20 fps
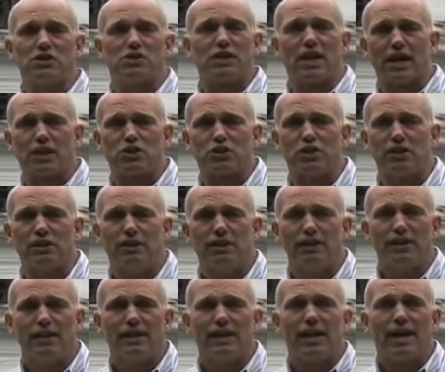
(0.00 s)
section,
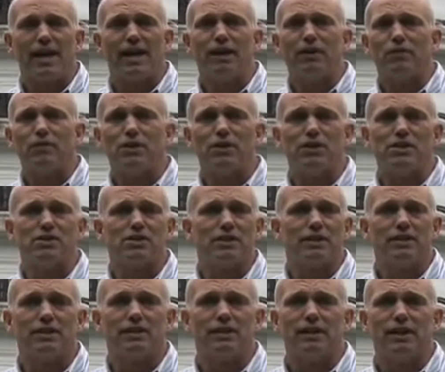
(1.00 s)
and it was
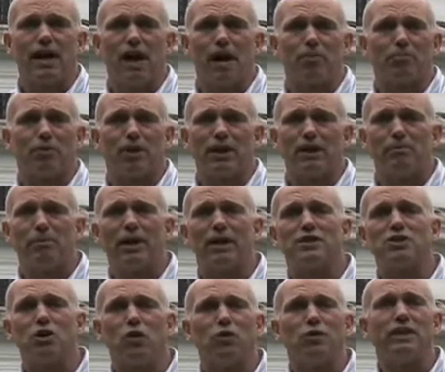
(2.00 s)
operated by a
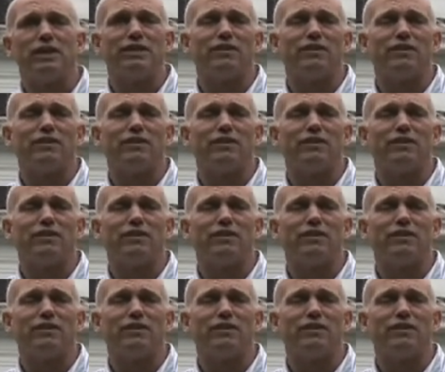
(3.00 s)
totally